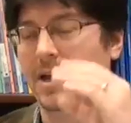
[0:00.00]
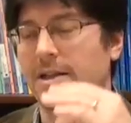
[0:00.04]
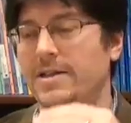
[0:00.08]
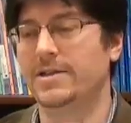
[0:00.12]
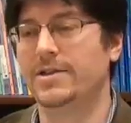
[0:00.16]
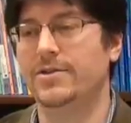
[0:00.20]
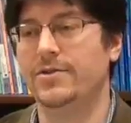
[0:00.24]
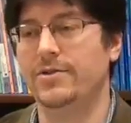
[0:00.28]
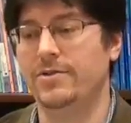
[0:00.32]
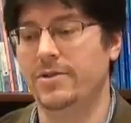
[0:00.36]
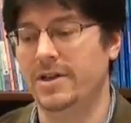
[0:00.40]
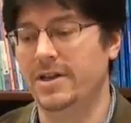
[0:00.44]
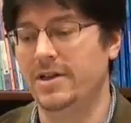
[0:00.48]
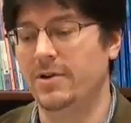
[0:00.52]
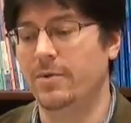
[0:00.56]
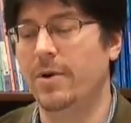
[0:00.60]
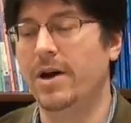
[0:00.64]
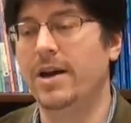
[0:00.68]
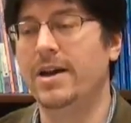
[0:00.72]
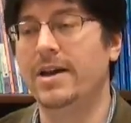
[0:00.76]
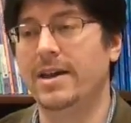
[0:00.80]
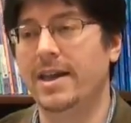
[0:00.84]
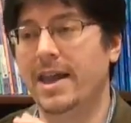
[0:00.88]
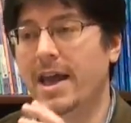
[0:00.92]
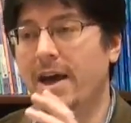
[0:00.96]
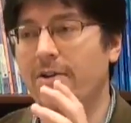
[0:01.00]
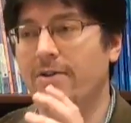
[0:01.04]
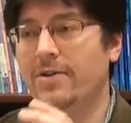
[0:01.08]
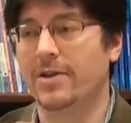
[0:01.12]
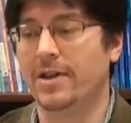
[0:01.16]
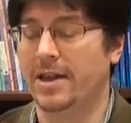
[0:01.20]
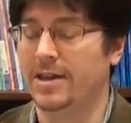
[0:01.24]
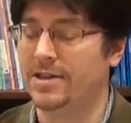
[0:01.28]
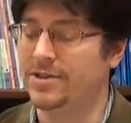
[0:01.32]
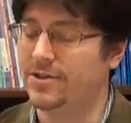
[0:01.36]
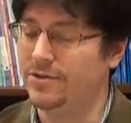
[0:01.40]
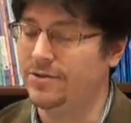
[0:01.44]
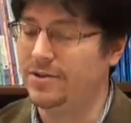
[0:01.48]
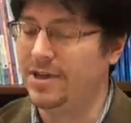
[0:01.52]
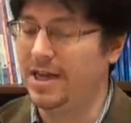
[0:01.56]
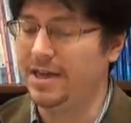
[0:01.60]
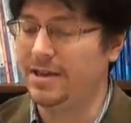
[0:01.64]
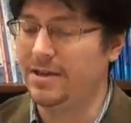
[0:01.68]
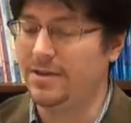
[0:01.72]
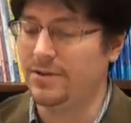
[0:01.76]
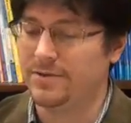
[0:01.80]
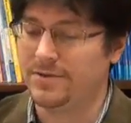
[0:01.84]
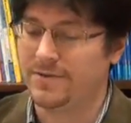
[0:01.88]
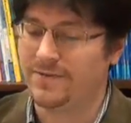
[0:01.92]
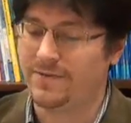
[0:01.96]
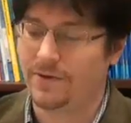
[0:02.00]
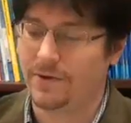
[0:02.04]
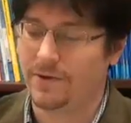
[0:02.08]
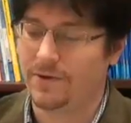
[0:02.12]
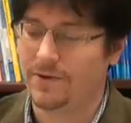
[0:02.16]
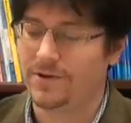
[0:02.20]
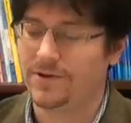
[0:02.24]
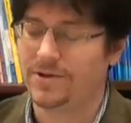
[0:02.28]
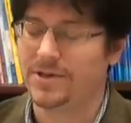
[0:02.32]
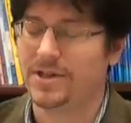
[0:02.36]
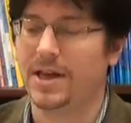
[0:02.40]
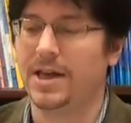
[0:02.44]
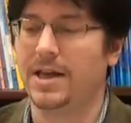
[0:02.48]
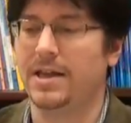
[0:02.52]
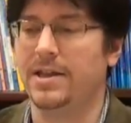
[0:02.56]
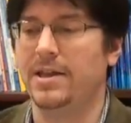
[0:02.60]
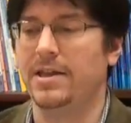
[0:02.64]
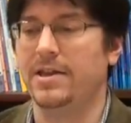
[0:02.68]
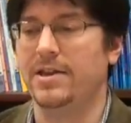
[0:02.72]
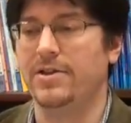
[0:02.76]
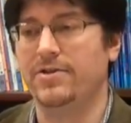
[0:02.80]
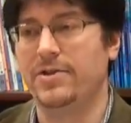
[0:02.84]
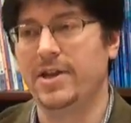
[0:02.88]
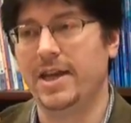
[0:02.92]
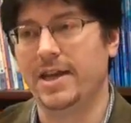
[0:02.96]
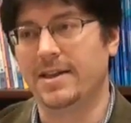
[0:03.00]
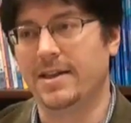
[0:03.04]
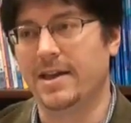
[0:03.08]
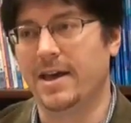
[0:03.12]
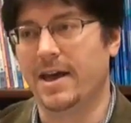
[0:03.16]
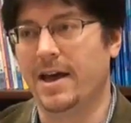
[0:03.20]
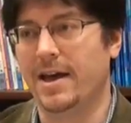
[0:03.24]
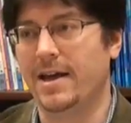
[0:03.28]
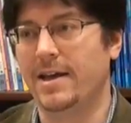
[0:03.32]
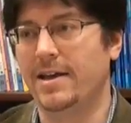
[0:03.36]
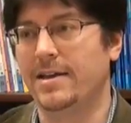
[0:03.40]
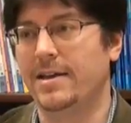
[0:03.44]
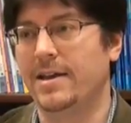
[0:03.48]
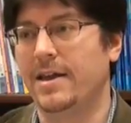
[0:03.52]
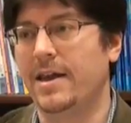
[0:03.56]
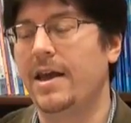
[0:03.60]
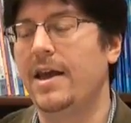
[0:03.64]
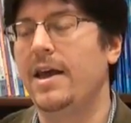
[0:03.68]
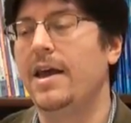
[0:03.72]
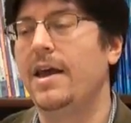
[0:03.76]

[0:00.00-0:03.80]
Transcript: And so you need a way to calculate. So you take those floors and then you take the height